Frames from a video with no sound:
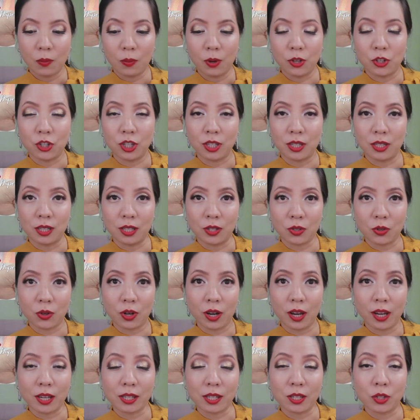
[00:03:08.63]
which is
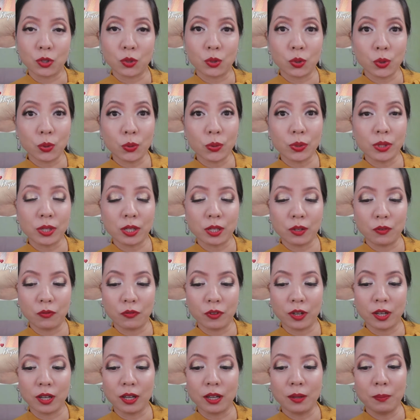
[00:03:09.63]
described as a true
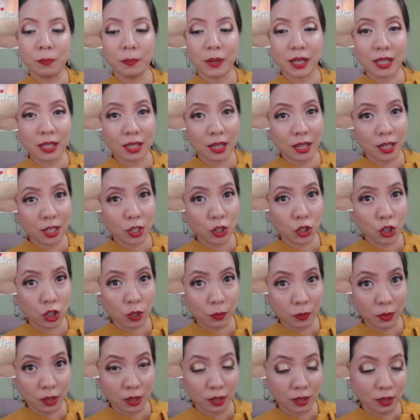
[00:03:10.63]
silver metallic
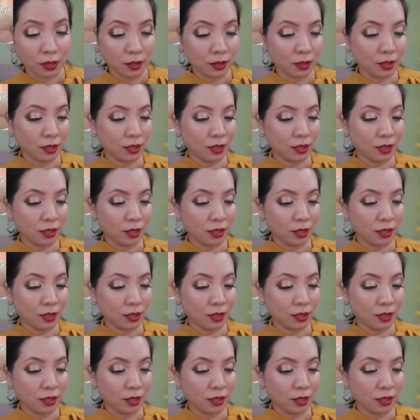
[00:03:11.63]
shimmer.